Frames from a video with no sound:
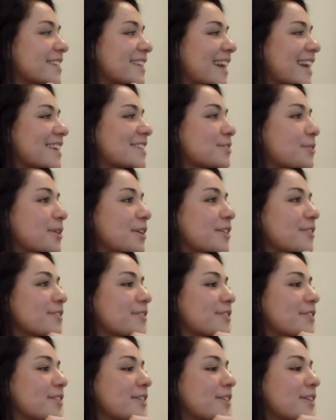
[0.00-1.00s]
like, sort
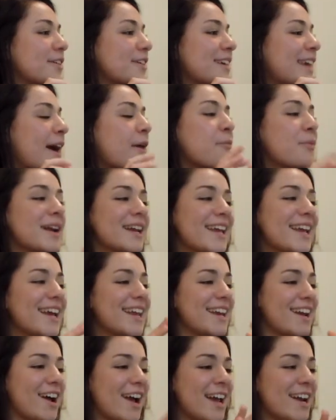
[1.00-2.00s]
of witty
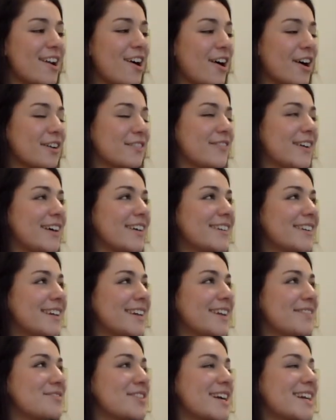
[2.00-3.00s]
and
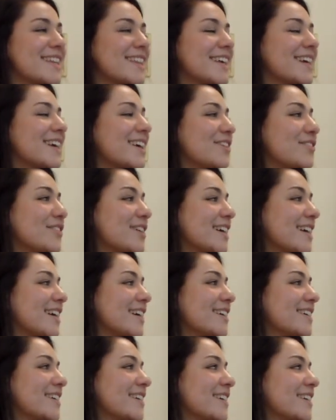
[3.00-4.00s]
heartfelt. I'm trying to think of
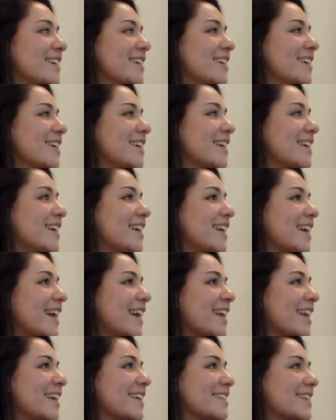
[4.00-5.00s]
an
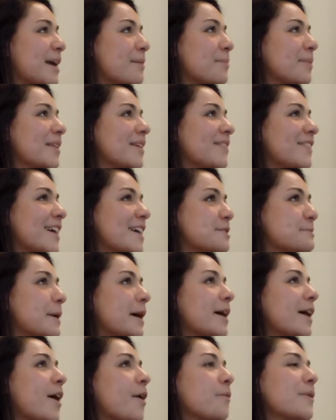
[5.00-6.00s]
example of this,
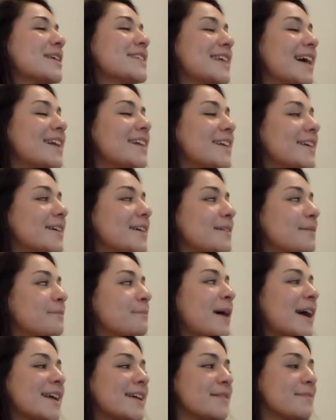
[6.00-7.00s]
but we sent
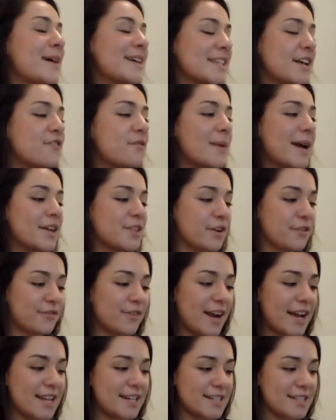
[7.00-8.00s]
myself and my other
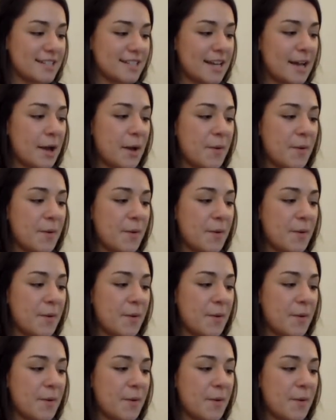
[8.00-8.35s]
friend